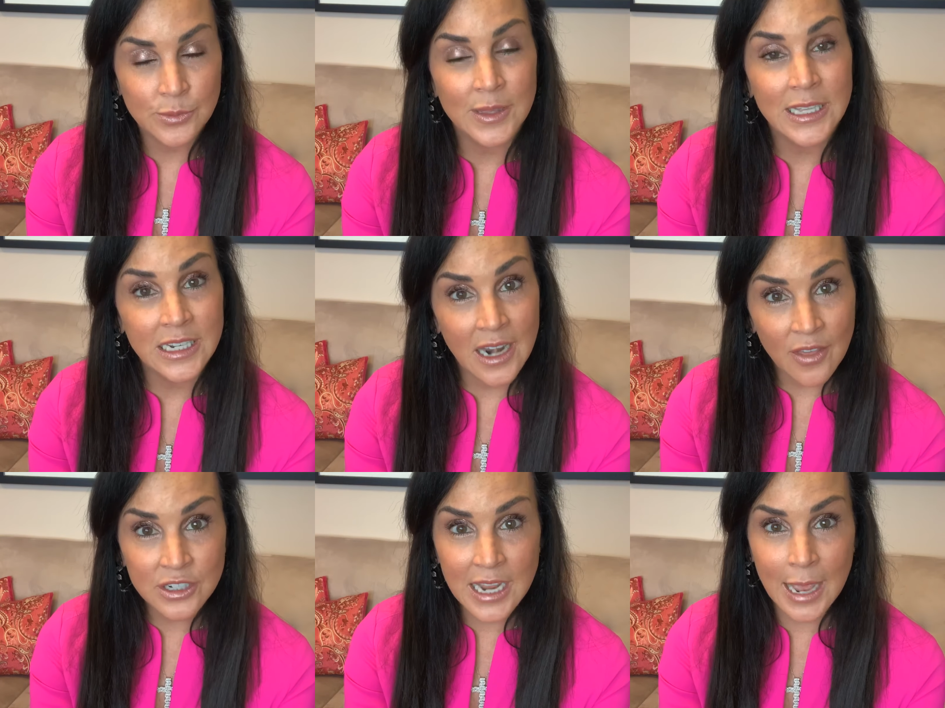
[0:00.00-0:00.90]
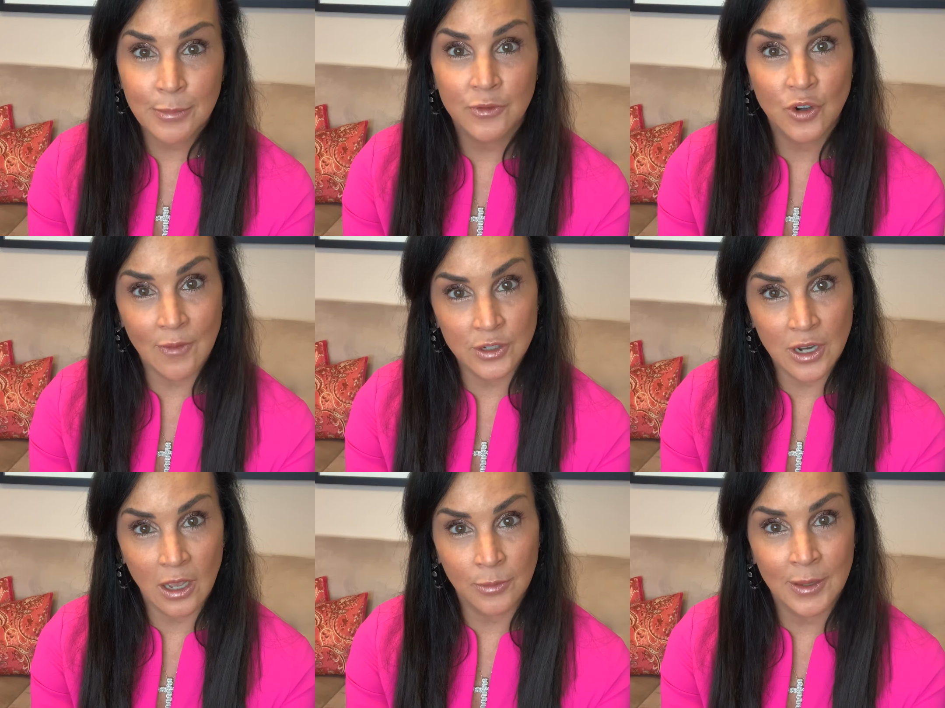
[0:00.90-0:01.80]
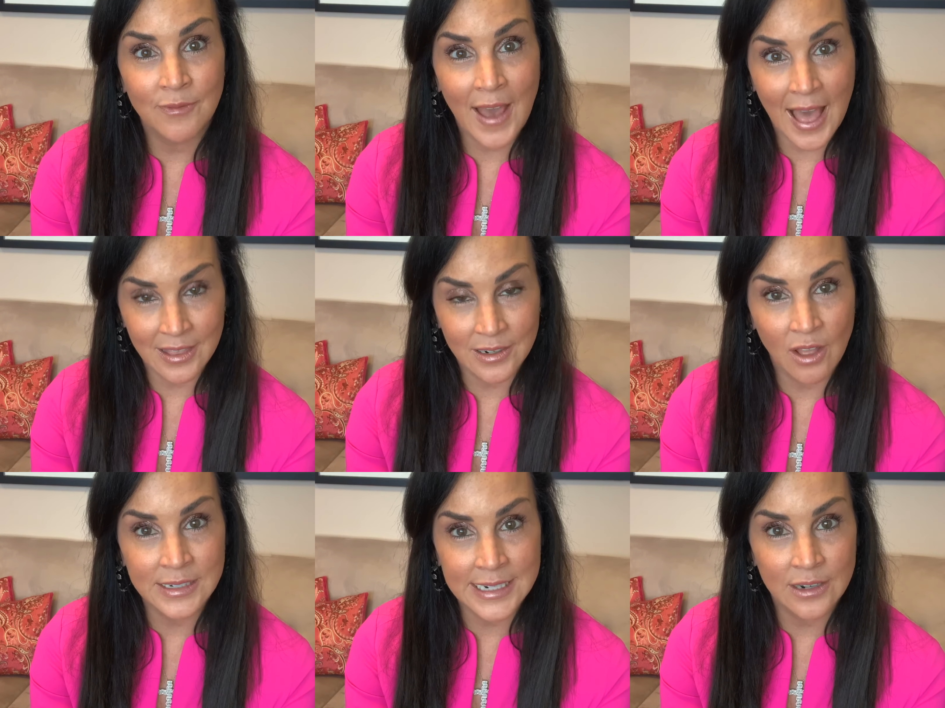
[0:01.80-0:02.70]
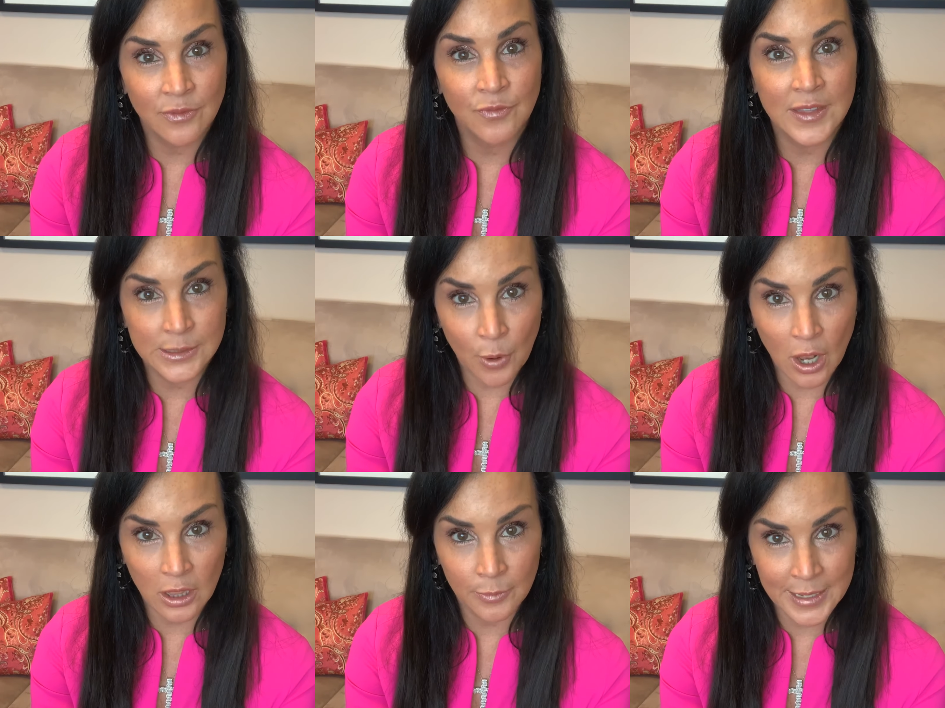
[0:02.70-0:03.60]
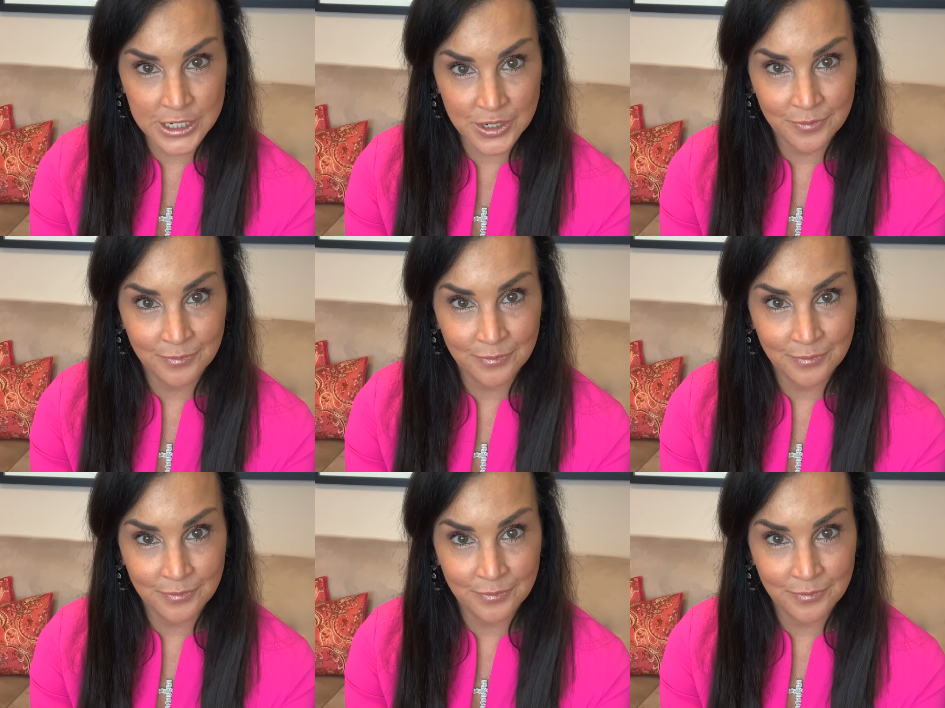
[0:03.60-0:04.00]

with another type of travel document valid on the date of this proclamation.